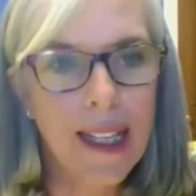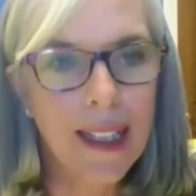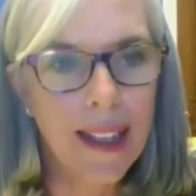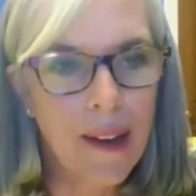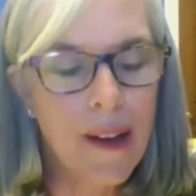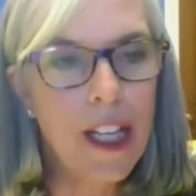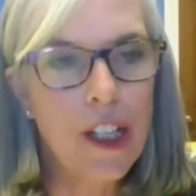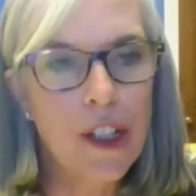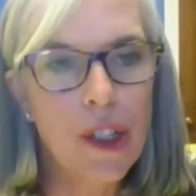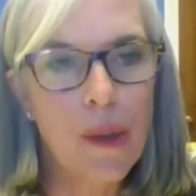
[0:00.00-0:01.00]
a glaring
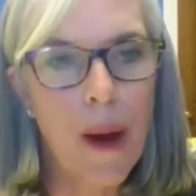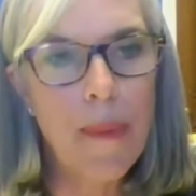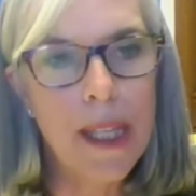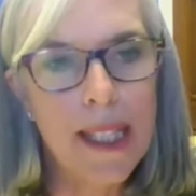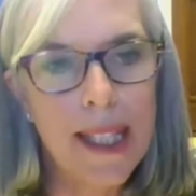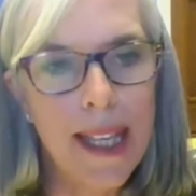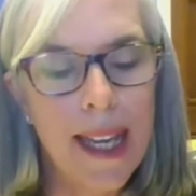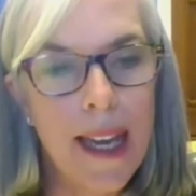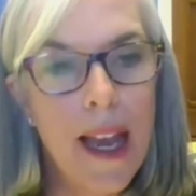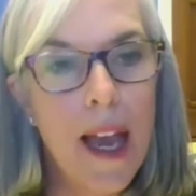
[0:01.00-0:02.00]

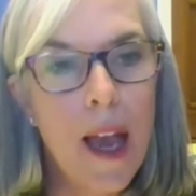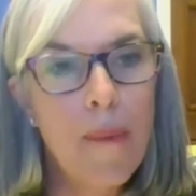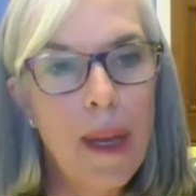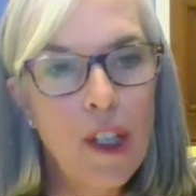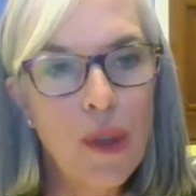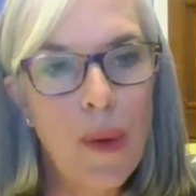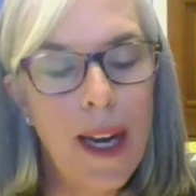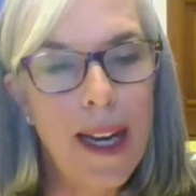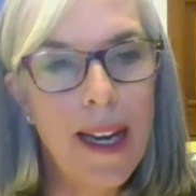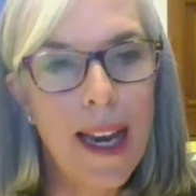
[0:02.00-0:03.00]
discrepancy
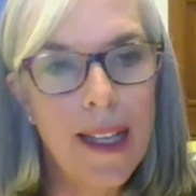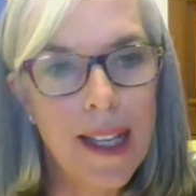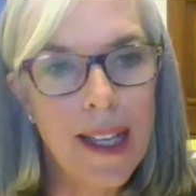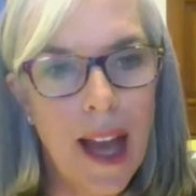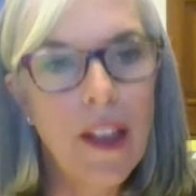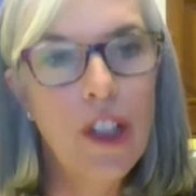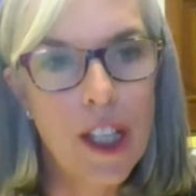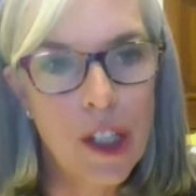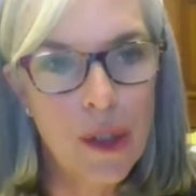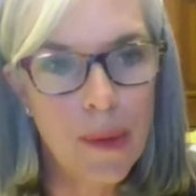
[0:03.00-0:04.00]
between
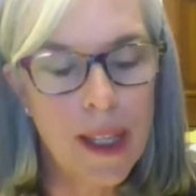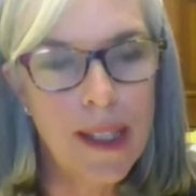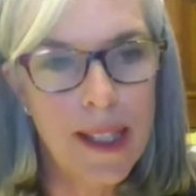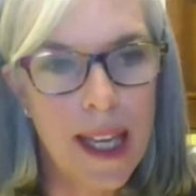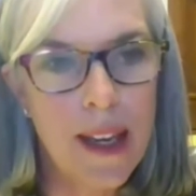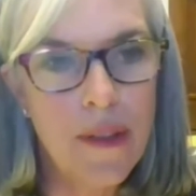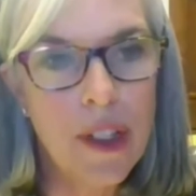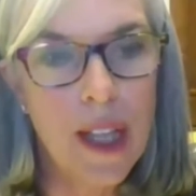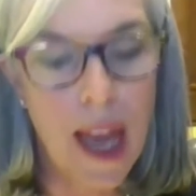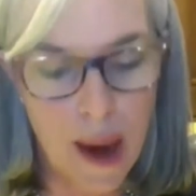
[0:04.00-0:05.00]
intelligence
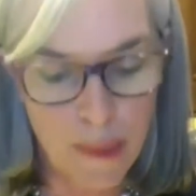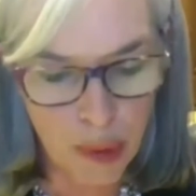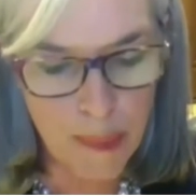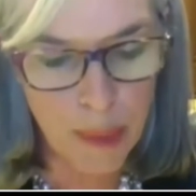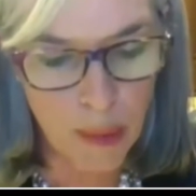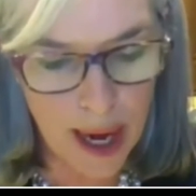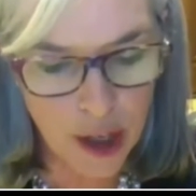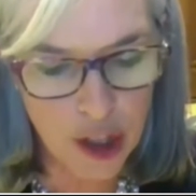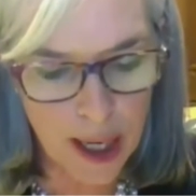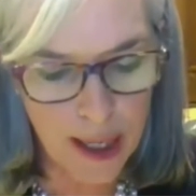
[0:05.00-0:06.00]
received and
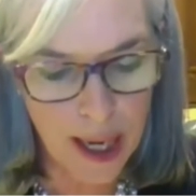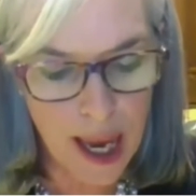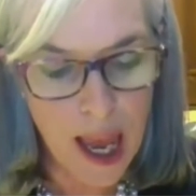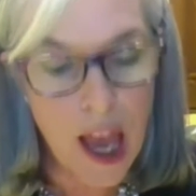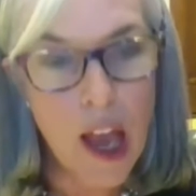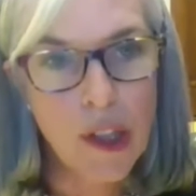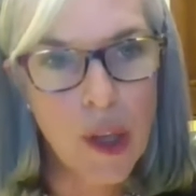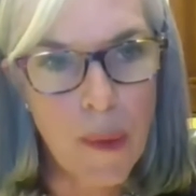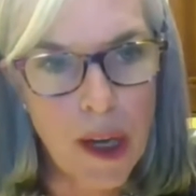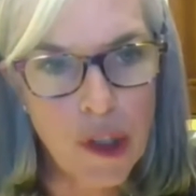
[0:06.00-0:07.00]
preparation.
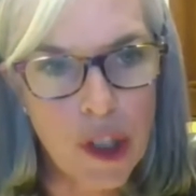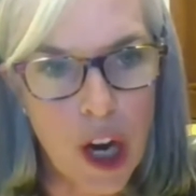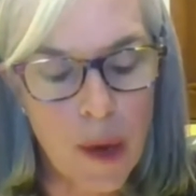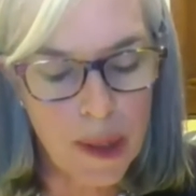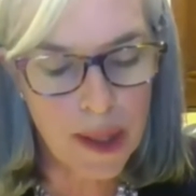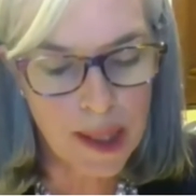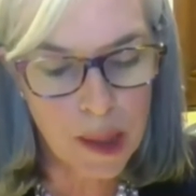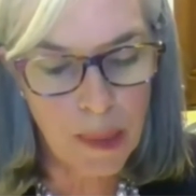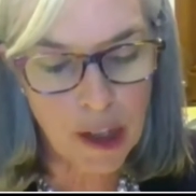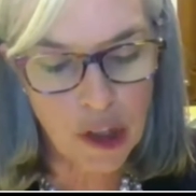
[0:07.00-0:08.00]
So I want to start with the
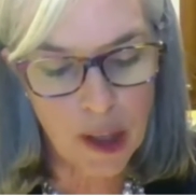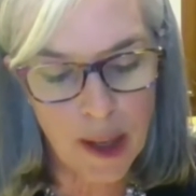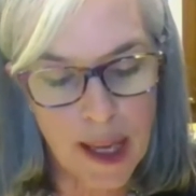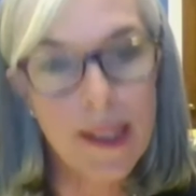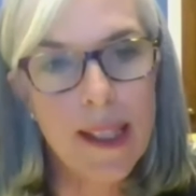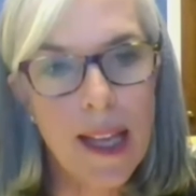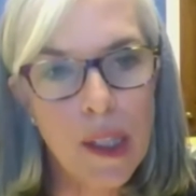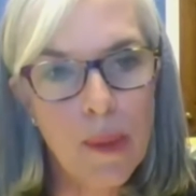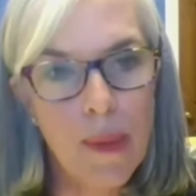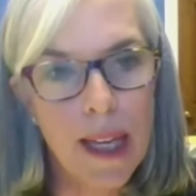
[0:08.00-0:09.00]
special
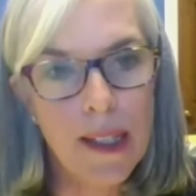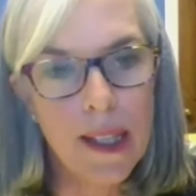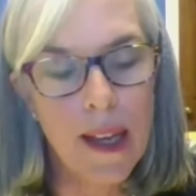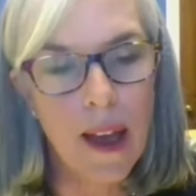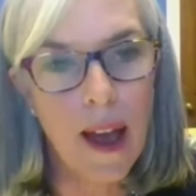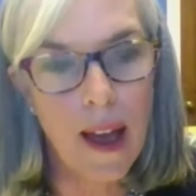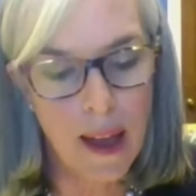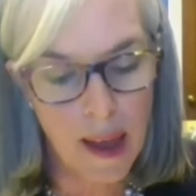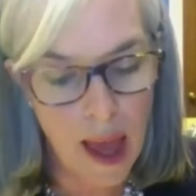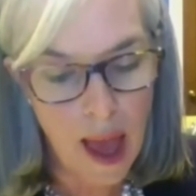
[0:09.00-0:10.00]
assessment
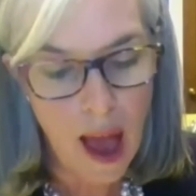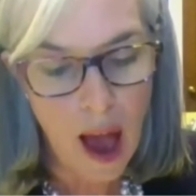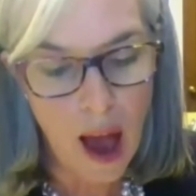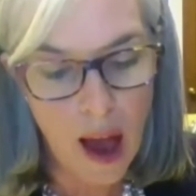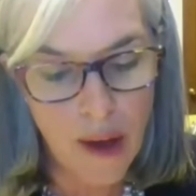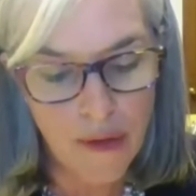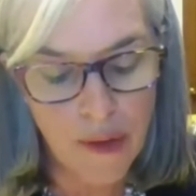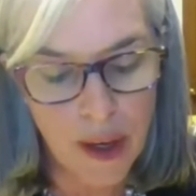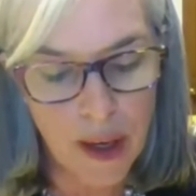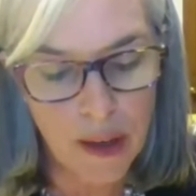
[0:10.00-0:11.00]

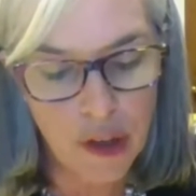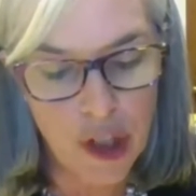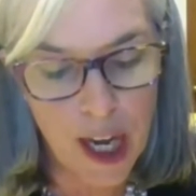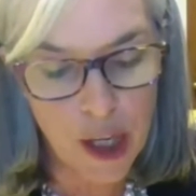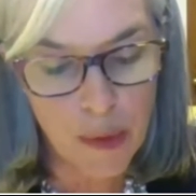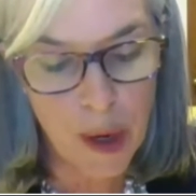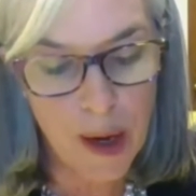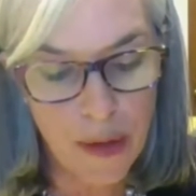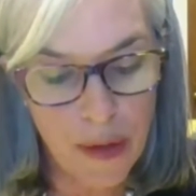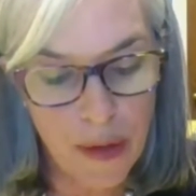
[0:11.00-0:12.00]
of
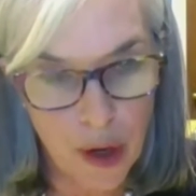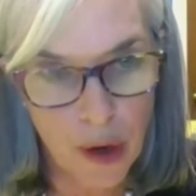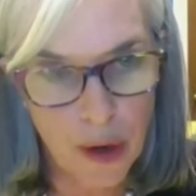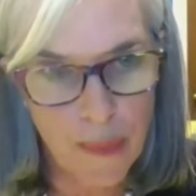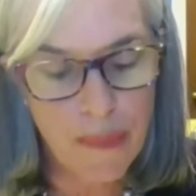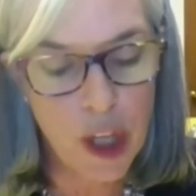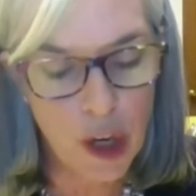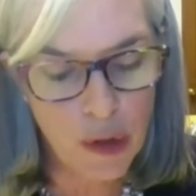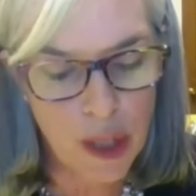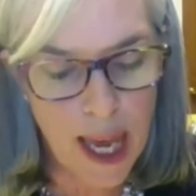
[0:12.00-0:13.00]
January 3rd.
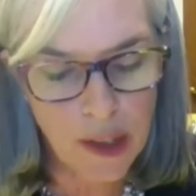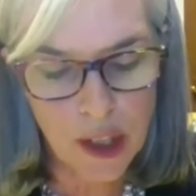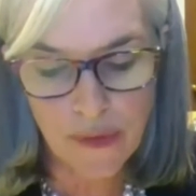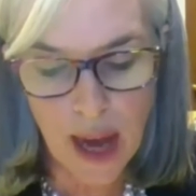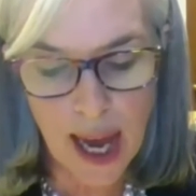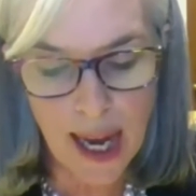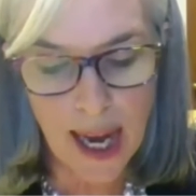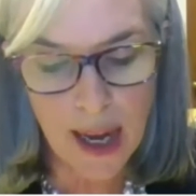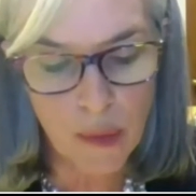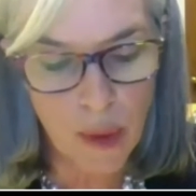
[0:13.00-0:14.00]
You testify
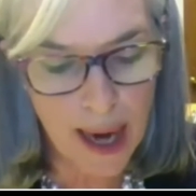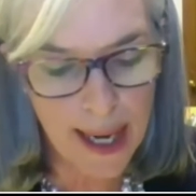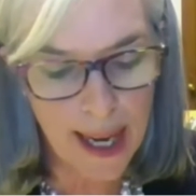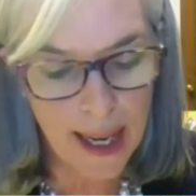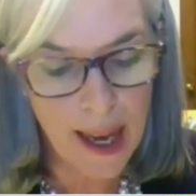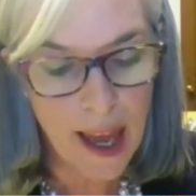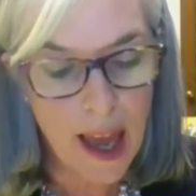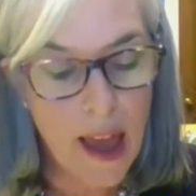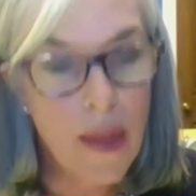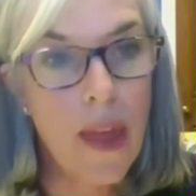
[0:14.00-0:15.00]
in writing
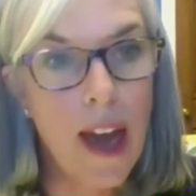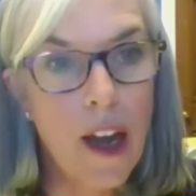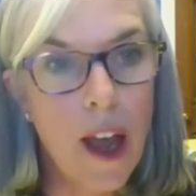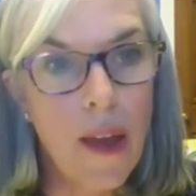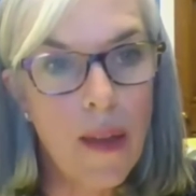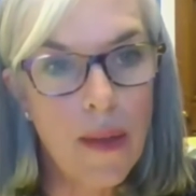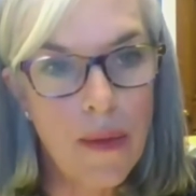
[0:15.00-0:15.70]
that